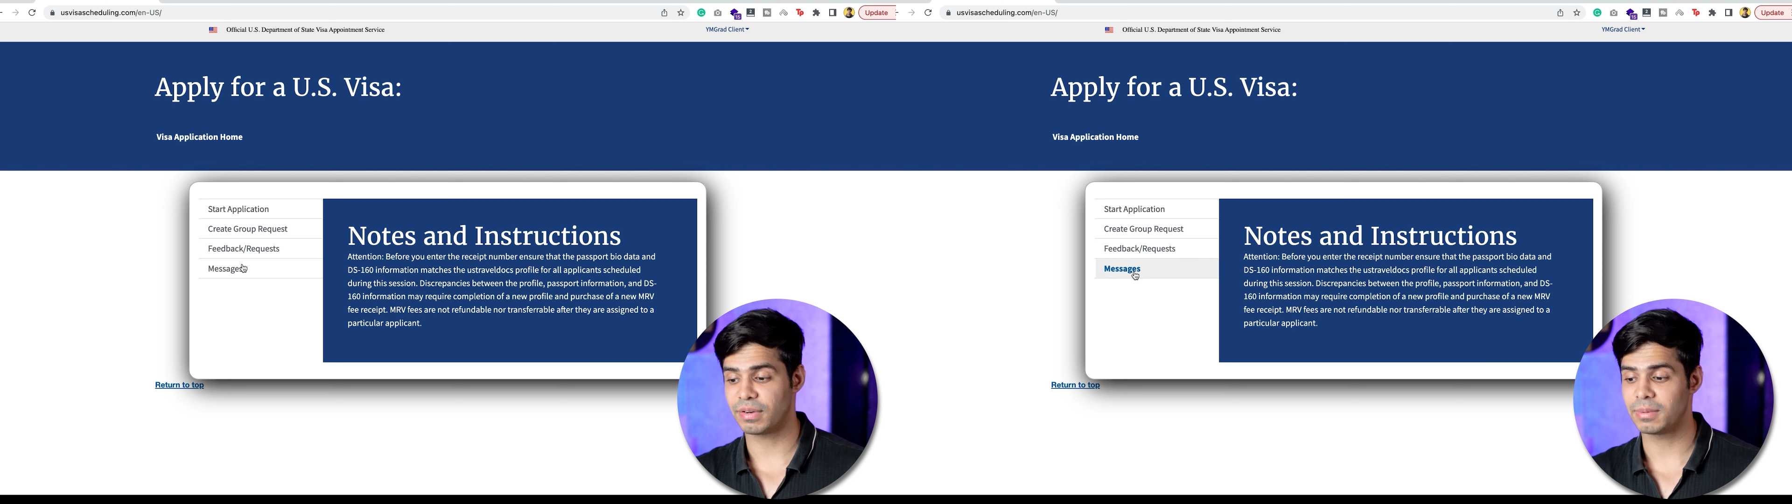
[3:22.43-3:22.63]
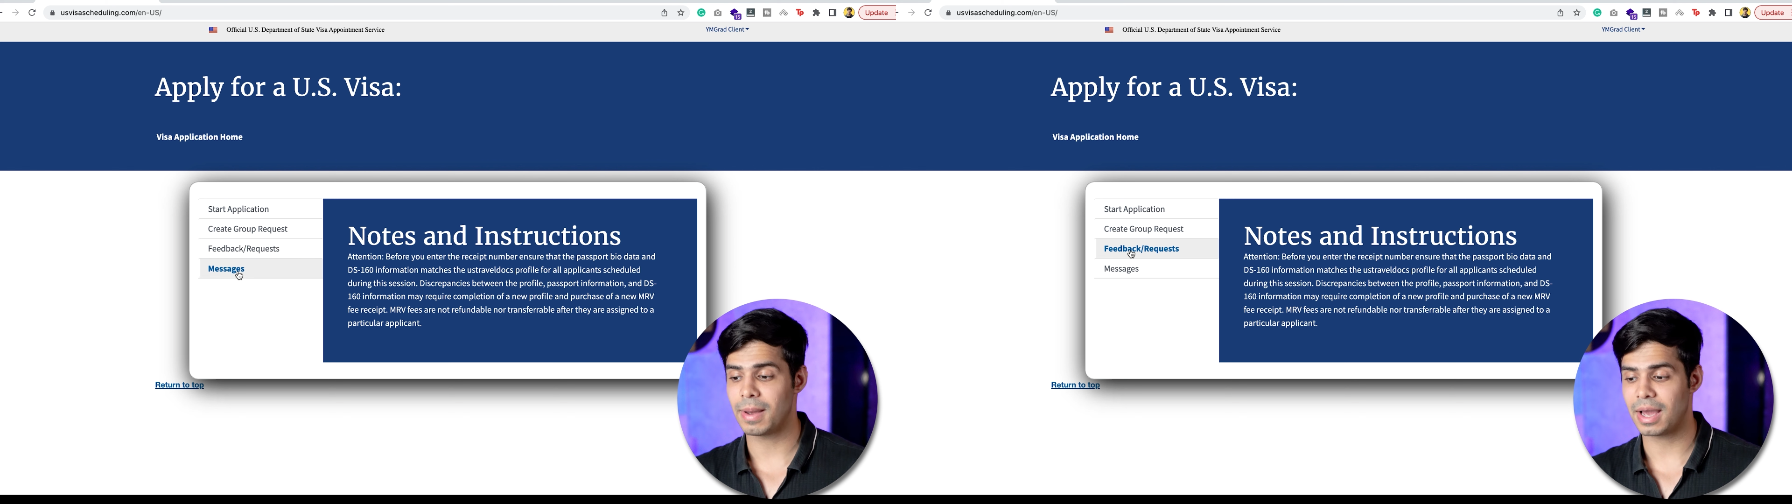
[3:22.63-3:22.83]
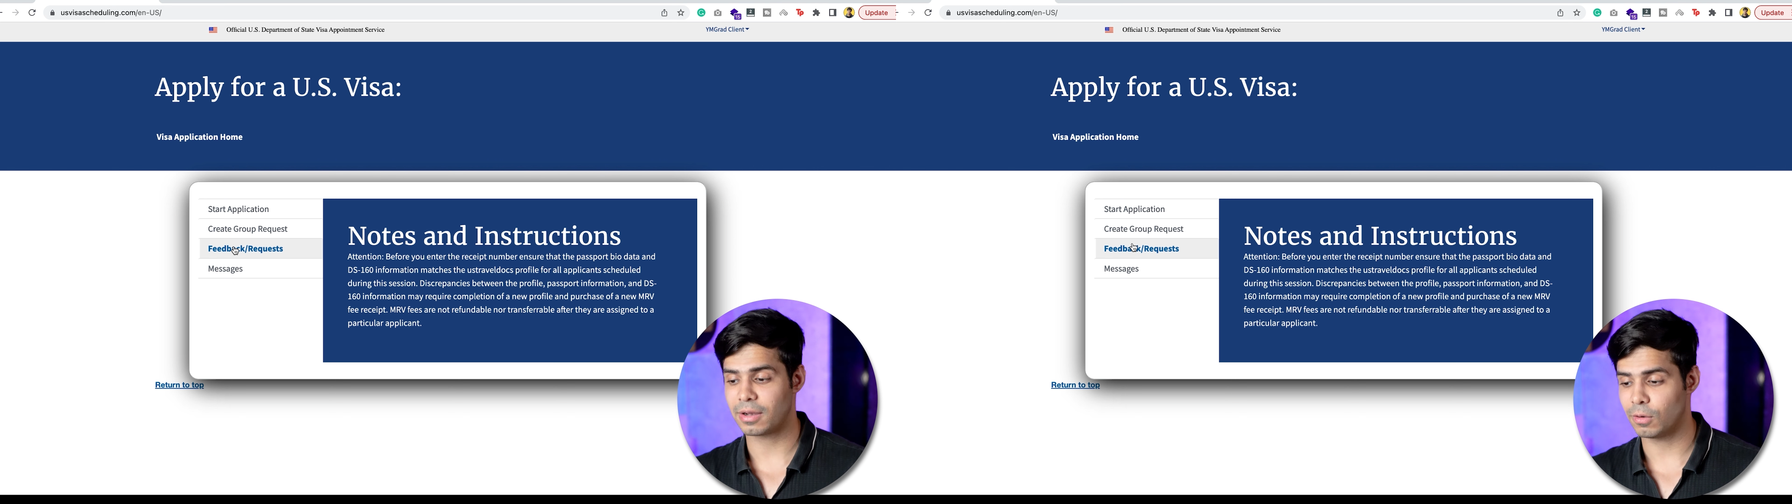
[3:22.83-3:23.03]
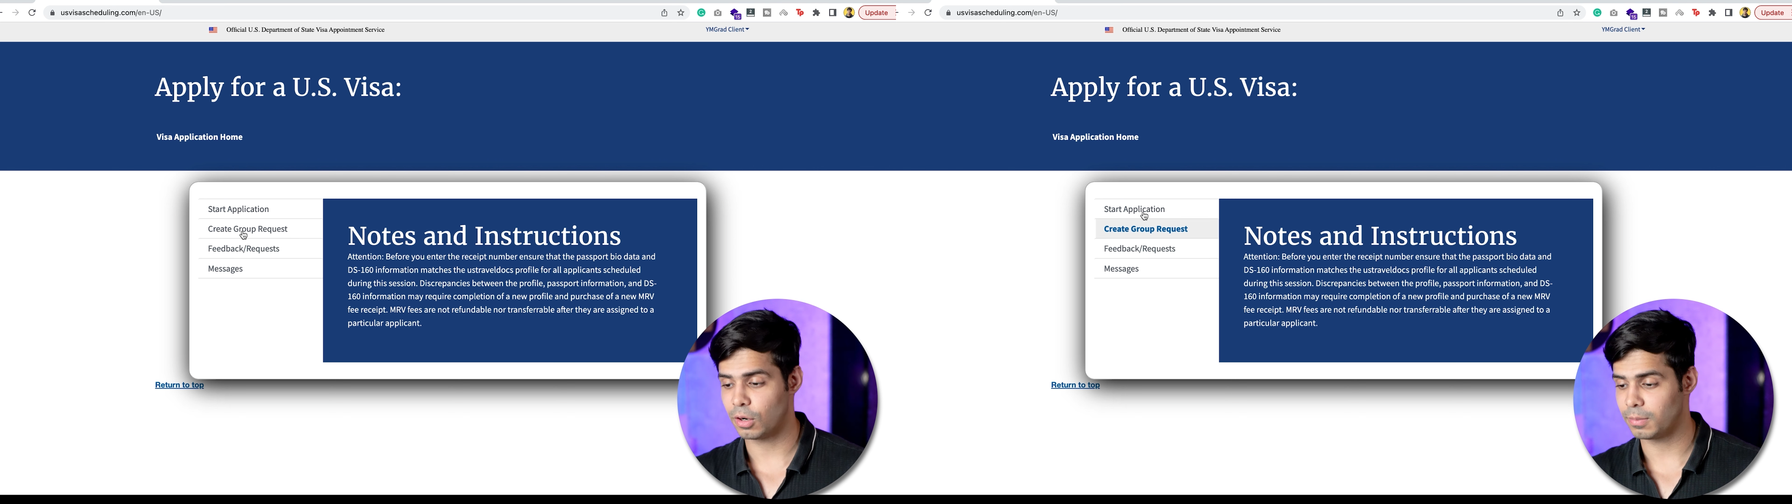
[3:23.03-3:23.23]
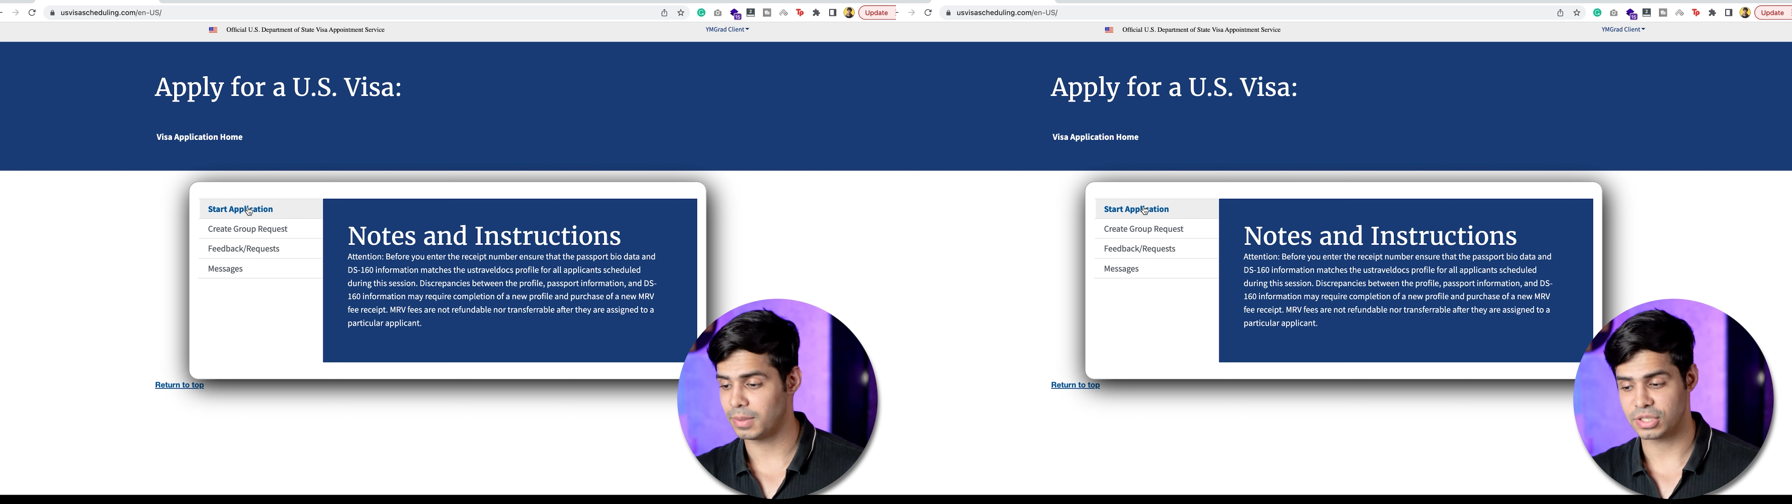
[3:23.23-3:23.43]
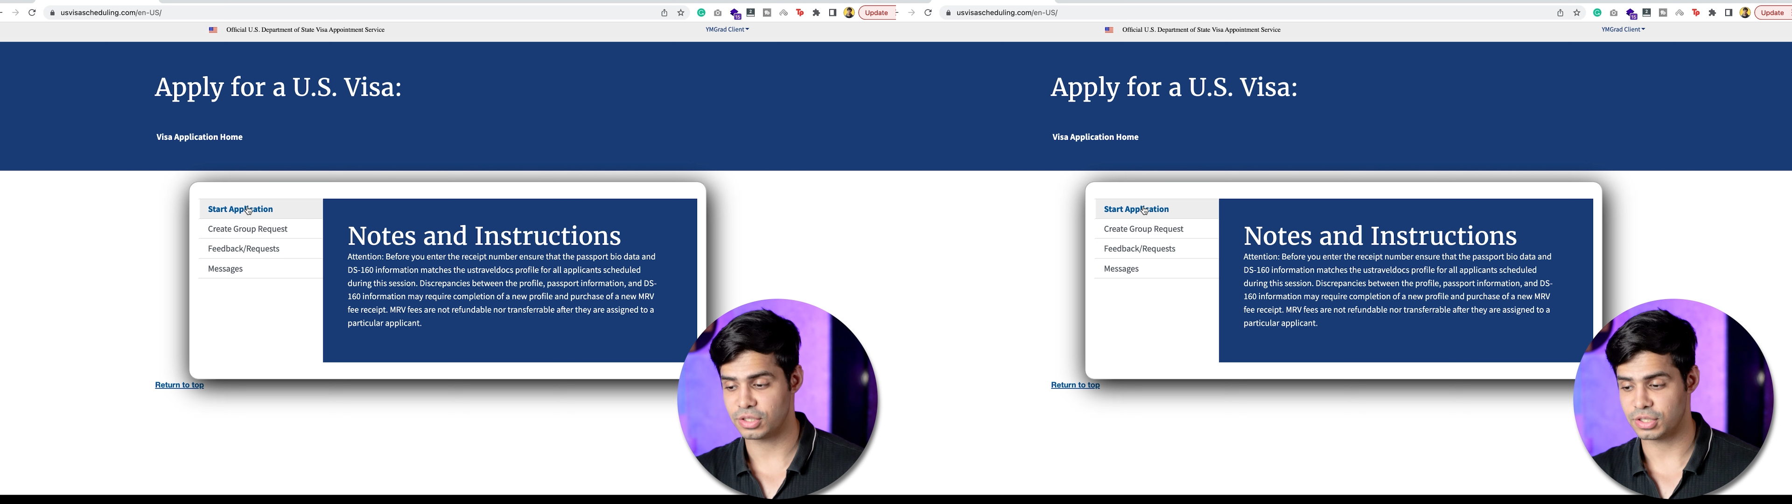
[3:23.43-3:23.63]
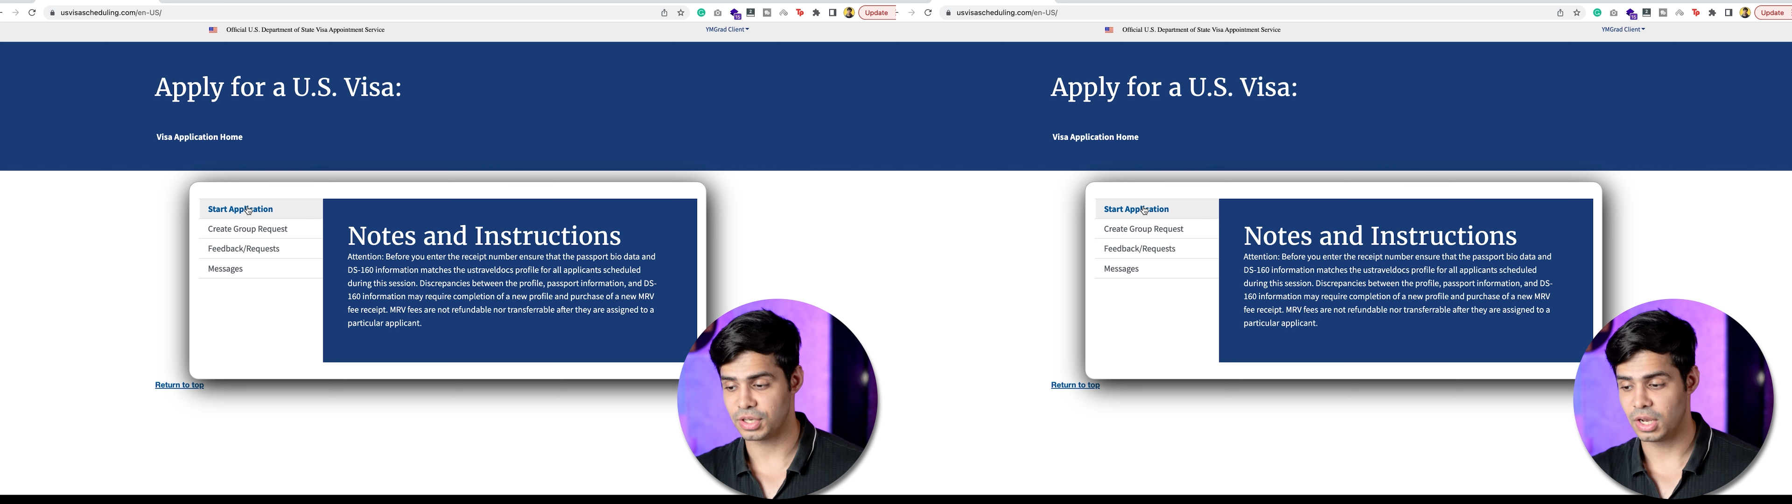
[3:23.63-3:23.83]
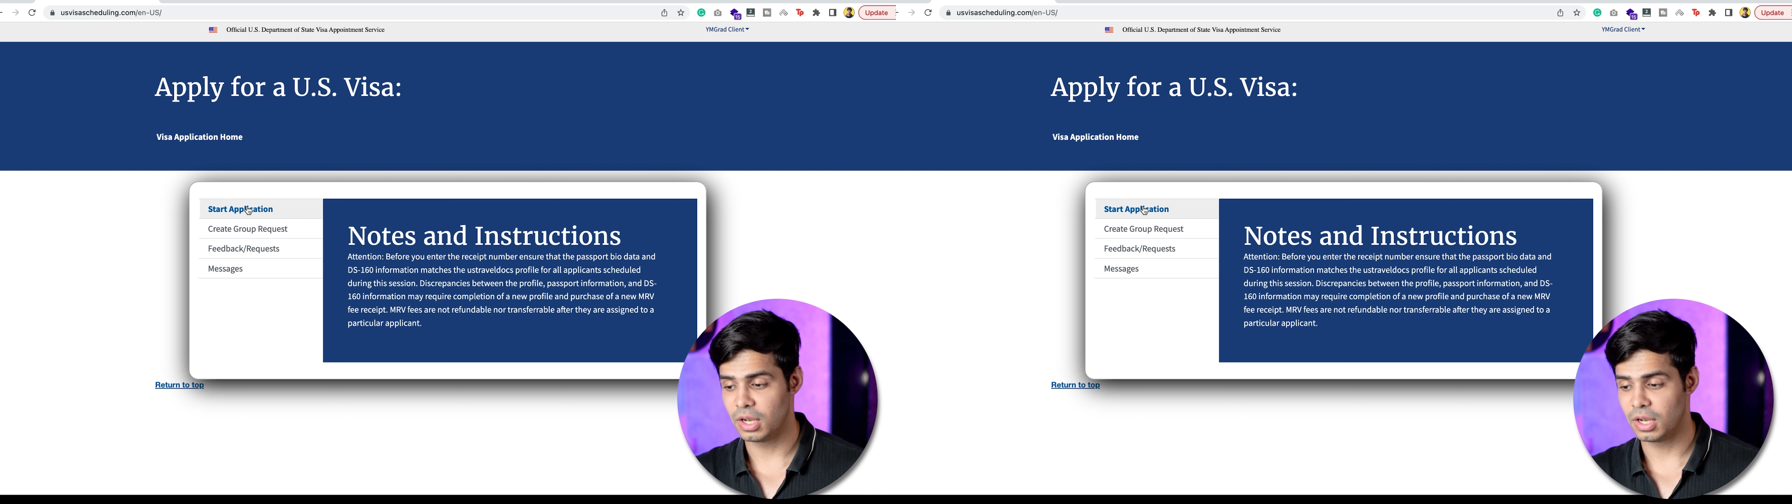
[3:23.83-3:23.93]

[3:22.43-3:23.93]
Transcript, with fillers: feedback, or messages.